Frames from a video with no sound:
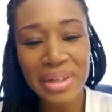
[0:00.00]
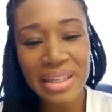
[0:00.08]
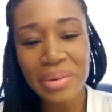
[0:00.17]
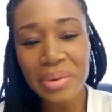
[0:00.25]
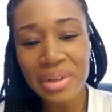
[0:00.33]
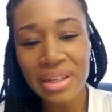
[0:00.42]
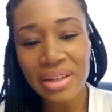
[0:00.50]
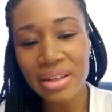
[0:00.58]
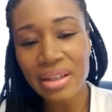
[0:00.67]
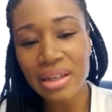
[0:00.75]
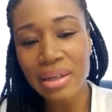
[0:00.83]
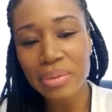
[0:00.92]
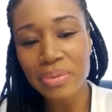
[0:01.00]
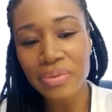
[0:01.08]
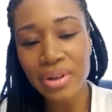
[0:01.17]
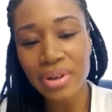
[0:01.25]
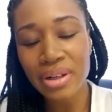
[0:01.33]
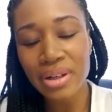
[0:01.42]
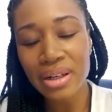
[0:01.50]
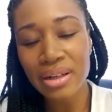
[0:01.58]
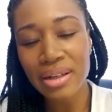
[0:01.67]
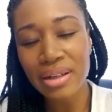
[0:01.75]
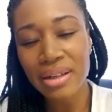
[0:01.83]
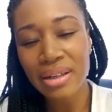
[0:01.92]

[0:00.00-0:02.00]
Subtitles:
yeah, we're gearing up for